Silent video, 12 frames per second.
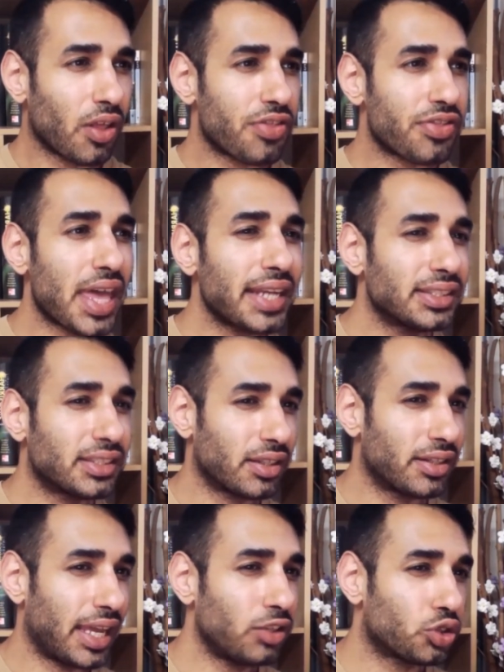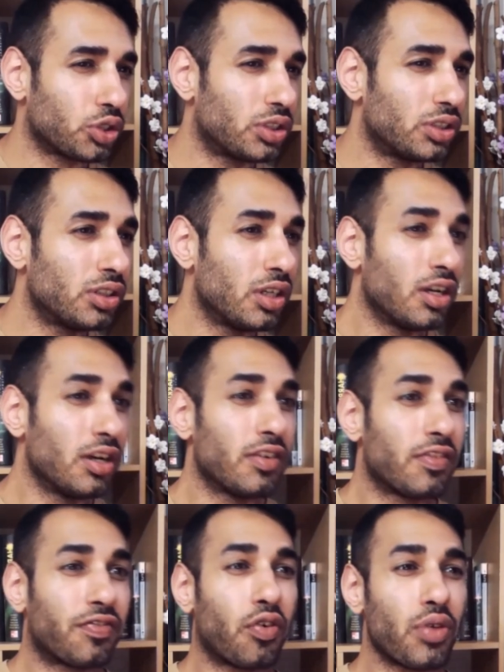thanked nature
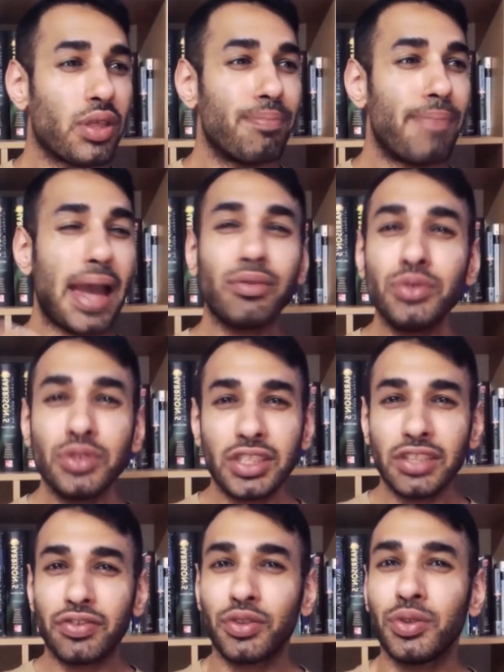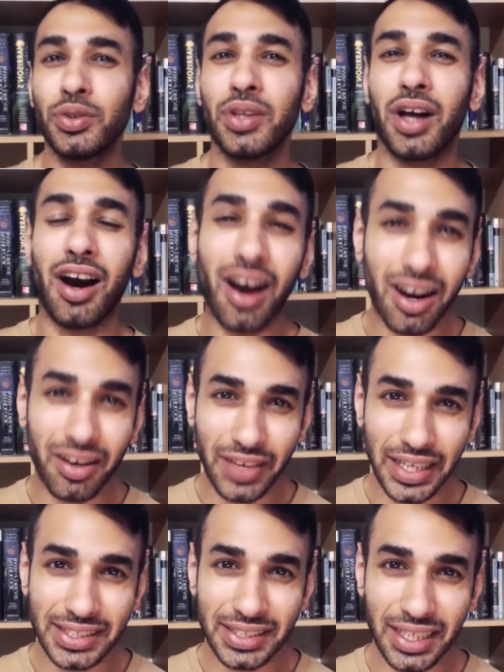for the bountiful
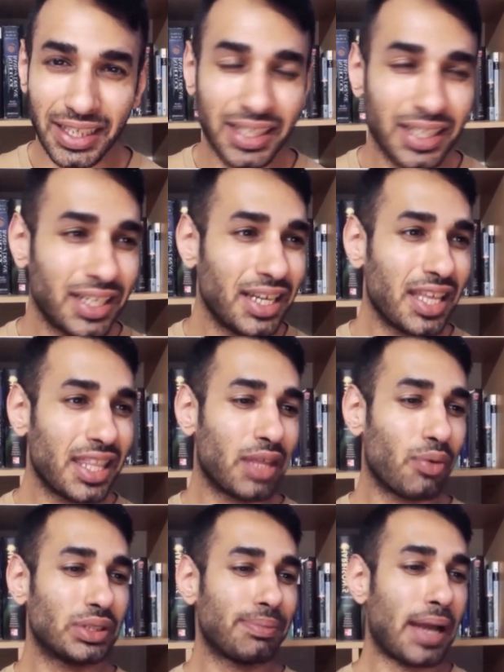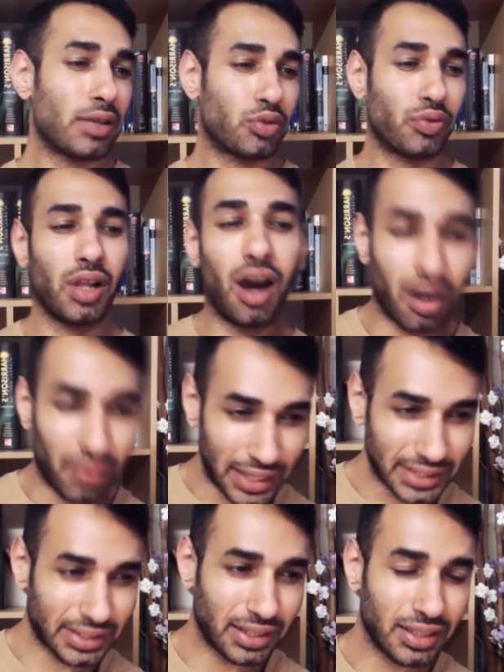harvest. There was a bountiful harvest.
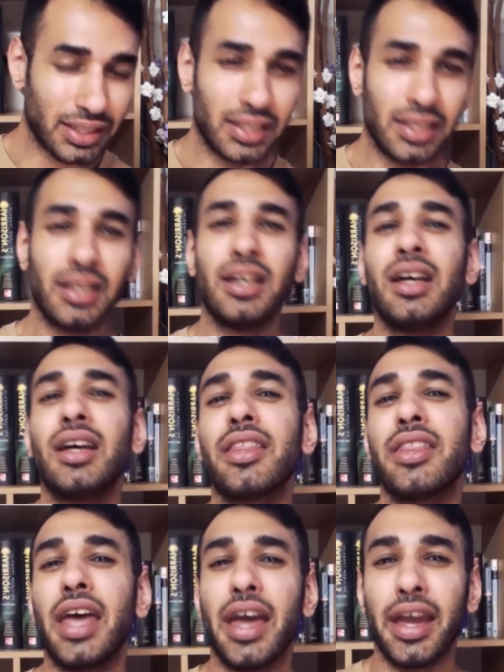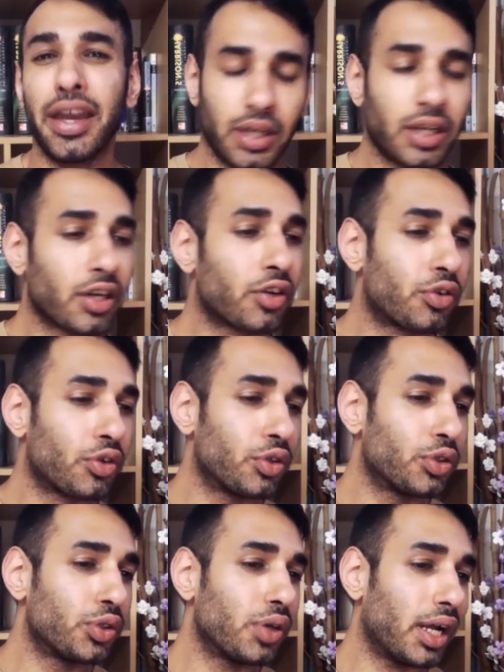They
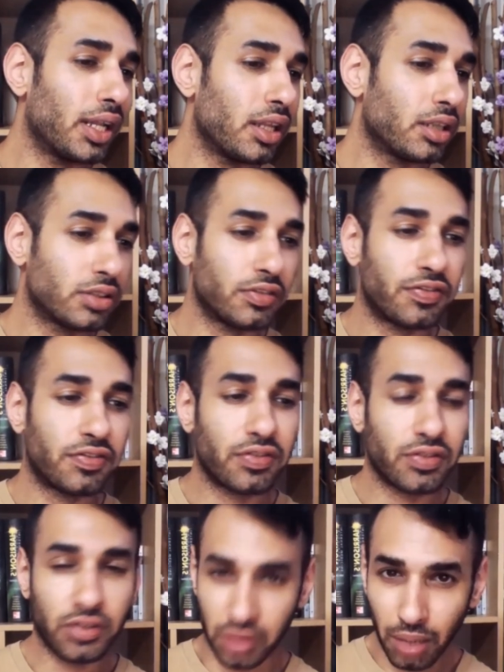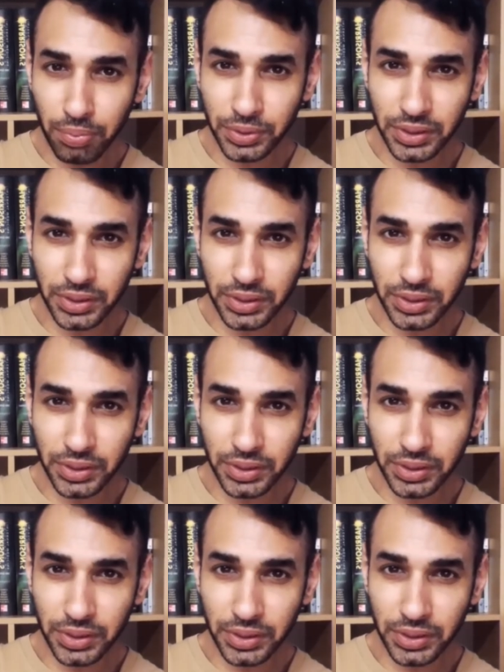grew a lot of crops